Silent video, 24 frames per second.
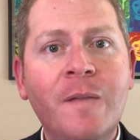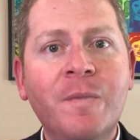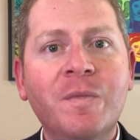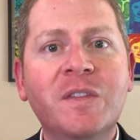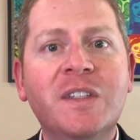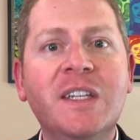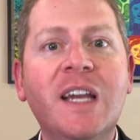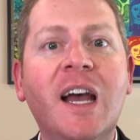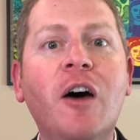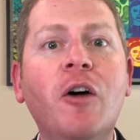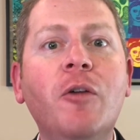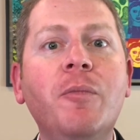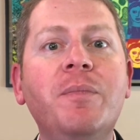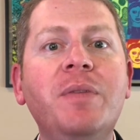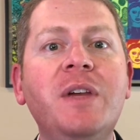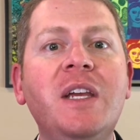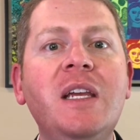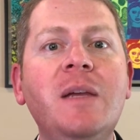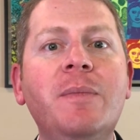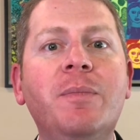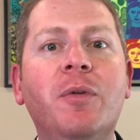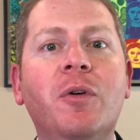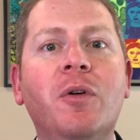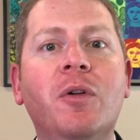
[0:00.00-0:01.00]
to help
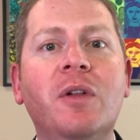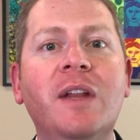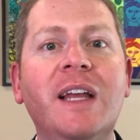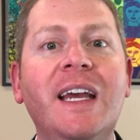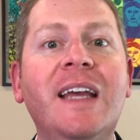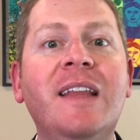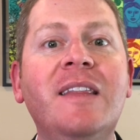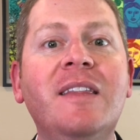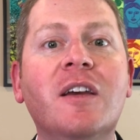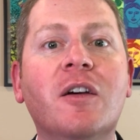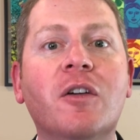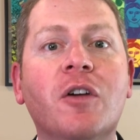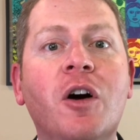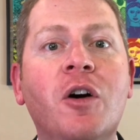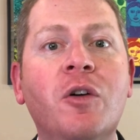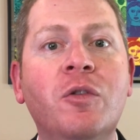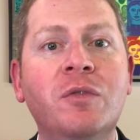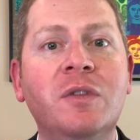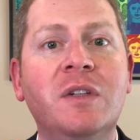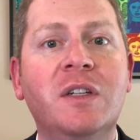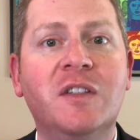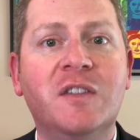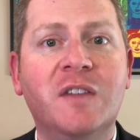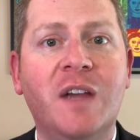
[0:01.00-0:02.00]
people in their
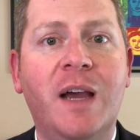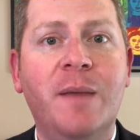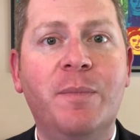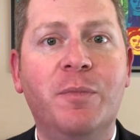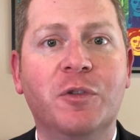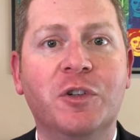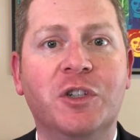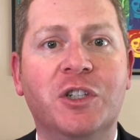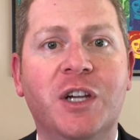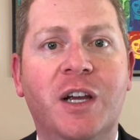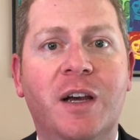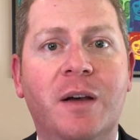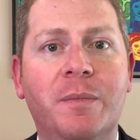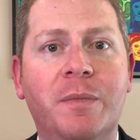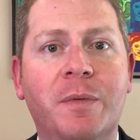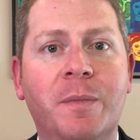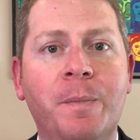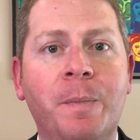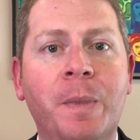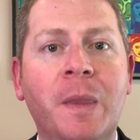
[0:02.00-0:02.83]
own discipleship.